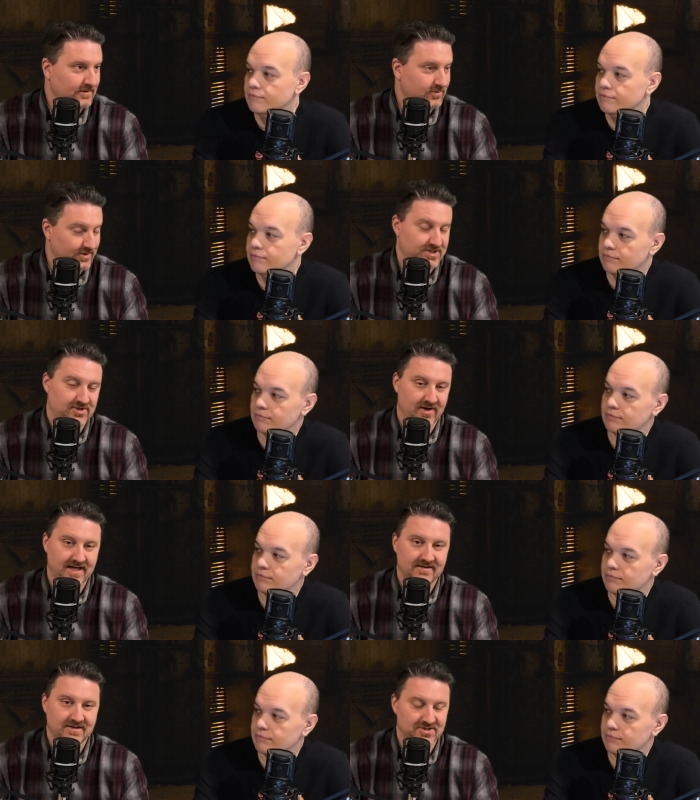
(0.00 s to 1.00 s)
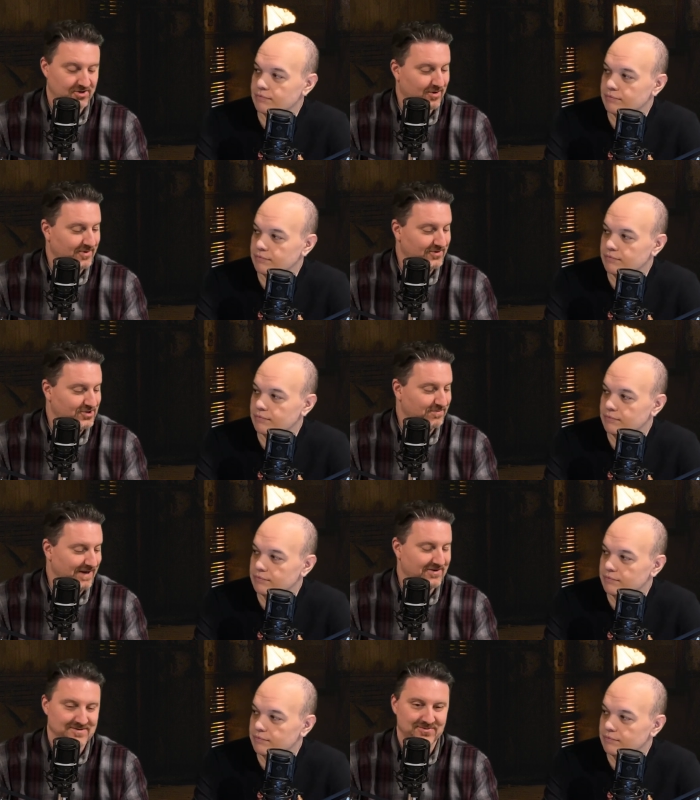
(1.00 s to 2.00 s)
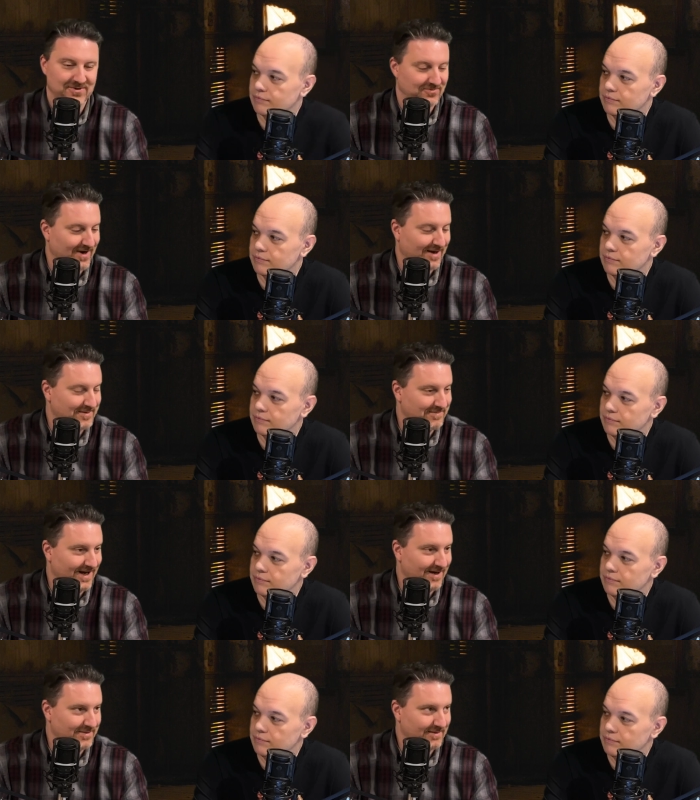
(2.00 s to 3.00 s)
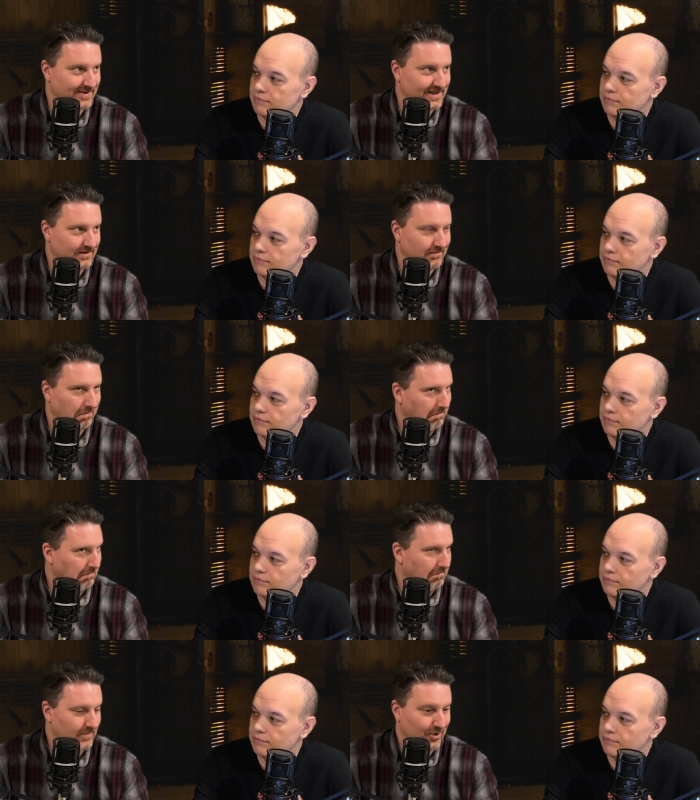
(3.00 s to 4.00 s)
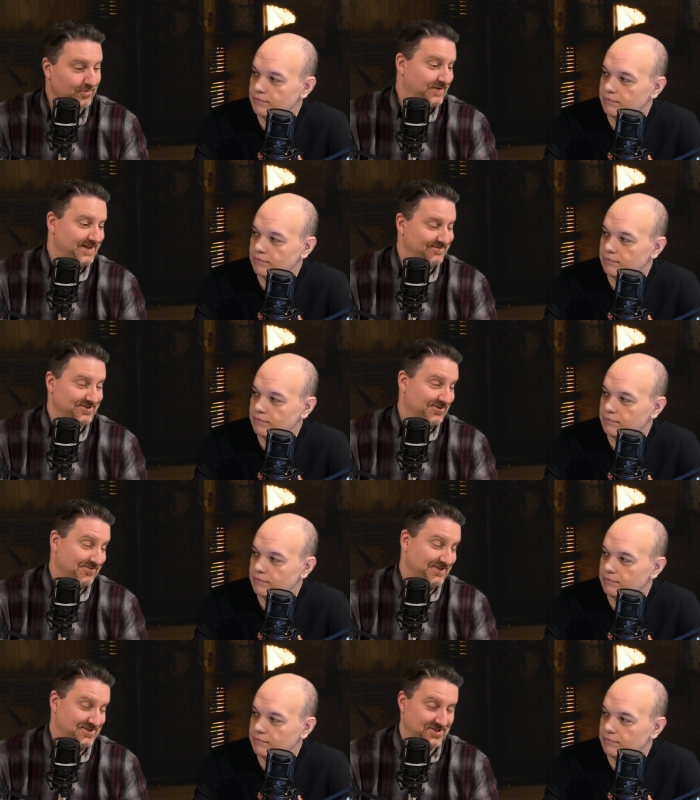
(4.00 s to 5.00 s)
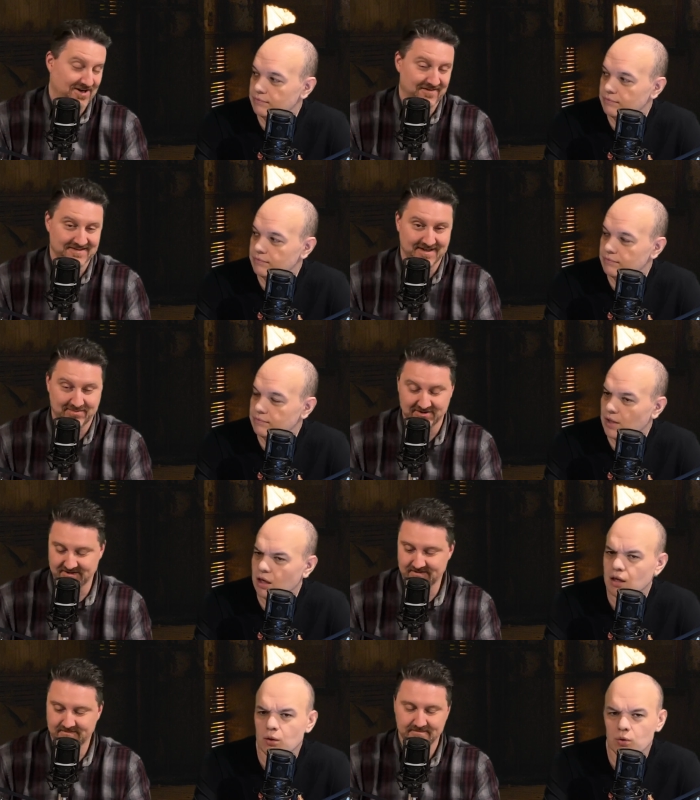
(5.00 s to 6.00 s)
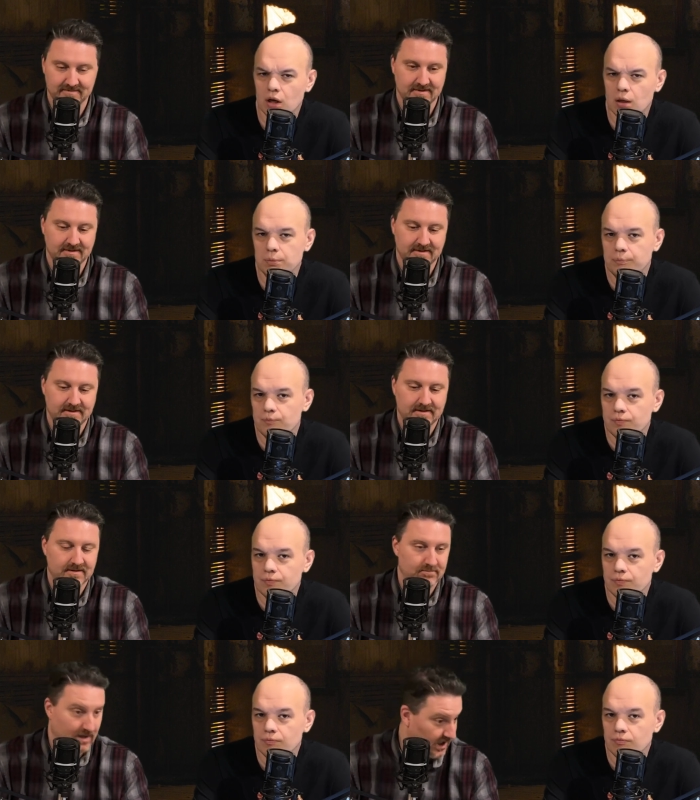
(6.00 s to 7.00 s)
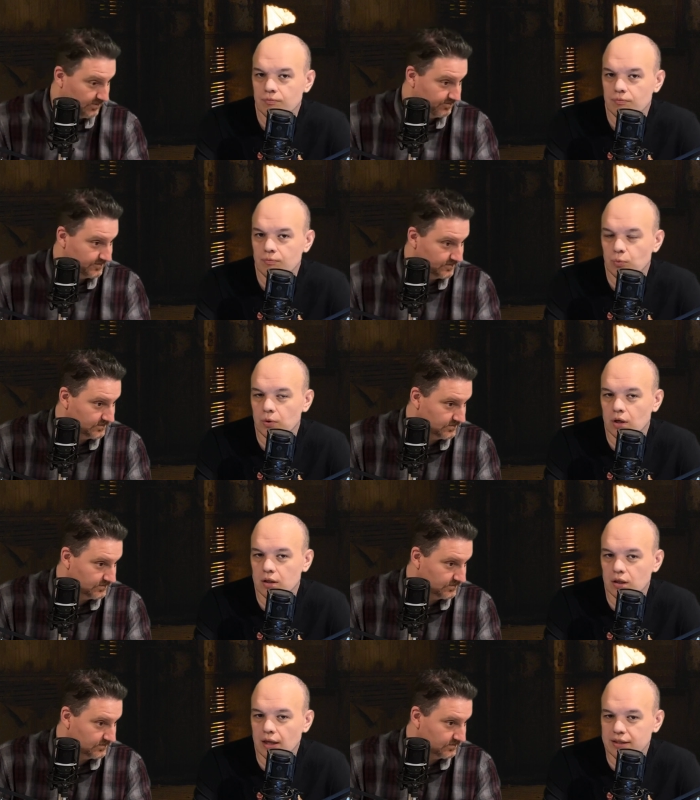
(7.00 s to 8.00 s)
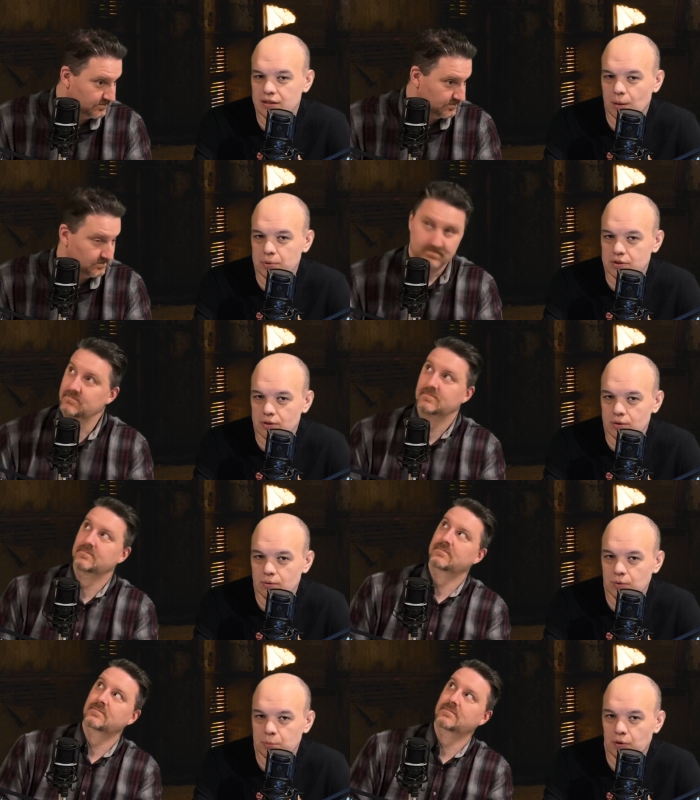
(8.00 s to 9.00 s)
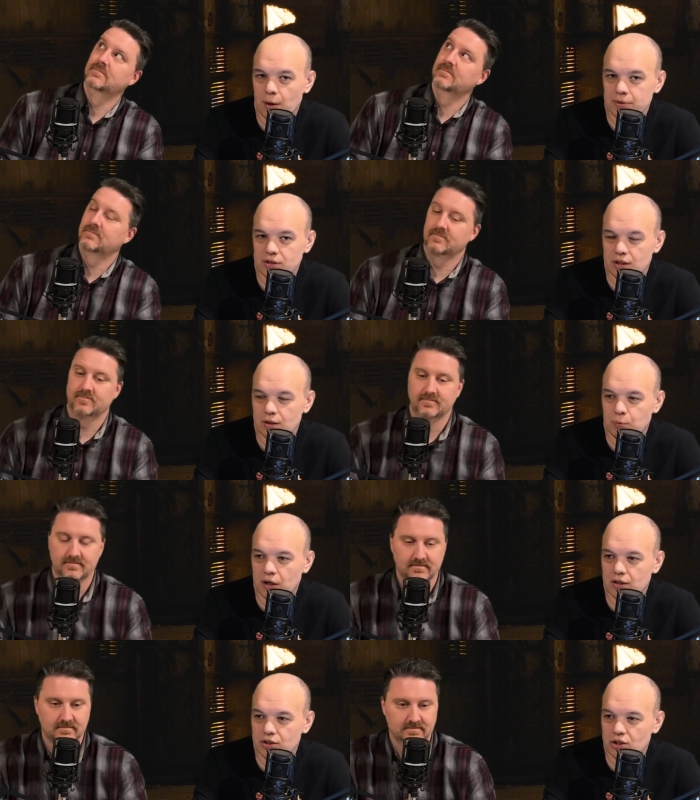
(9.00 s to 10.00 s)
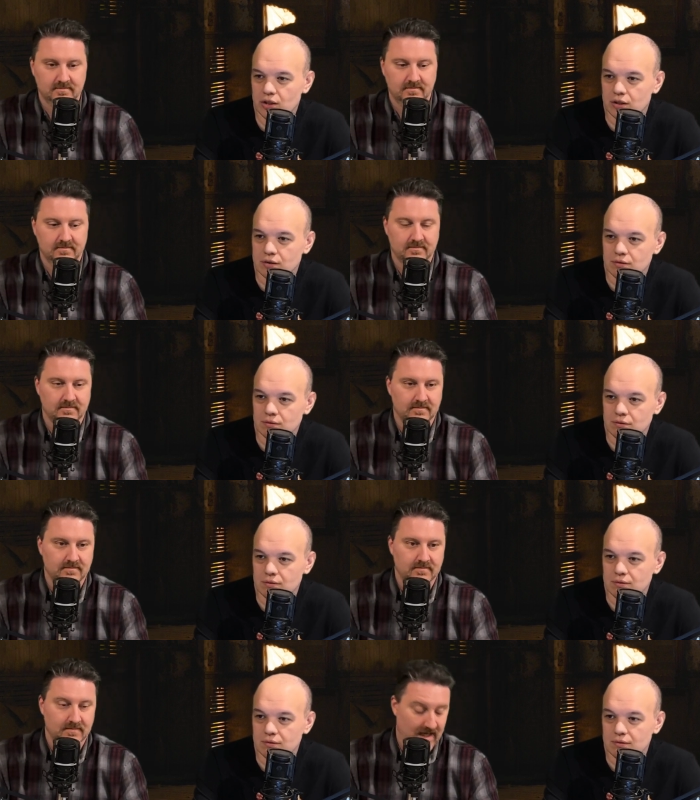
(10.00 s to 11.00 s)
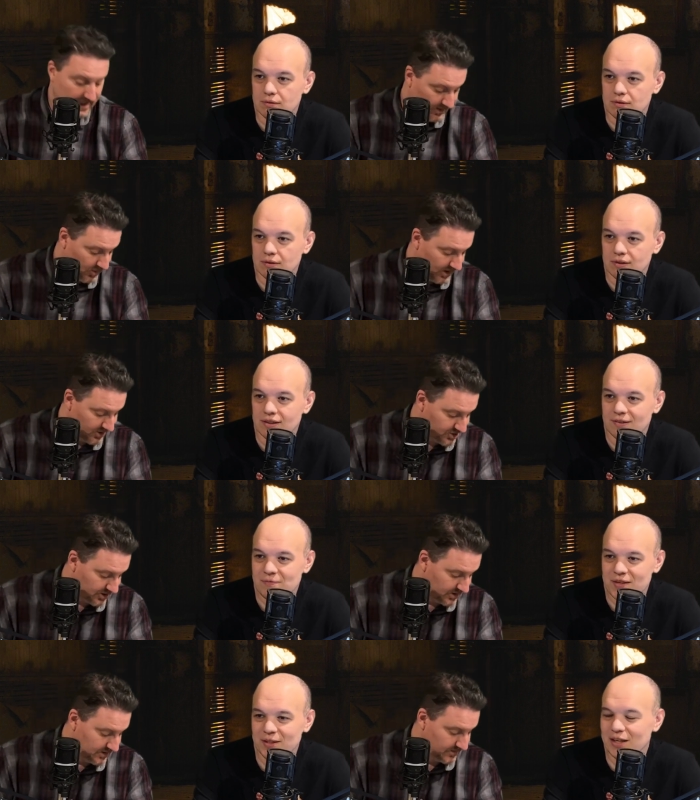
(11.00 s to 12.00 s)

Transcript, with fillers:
Speaker 1: which is great because she'll call me, she'll bounce between Rob and Bob. And I'm like, hopefully, she, hopefully she's talking to the same person.
Speaker 2: Rob. Bob. On the last episode, we promised that you'd wear a shirt. I am wearing a shirt. Now,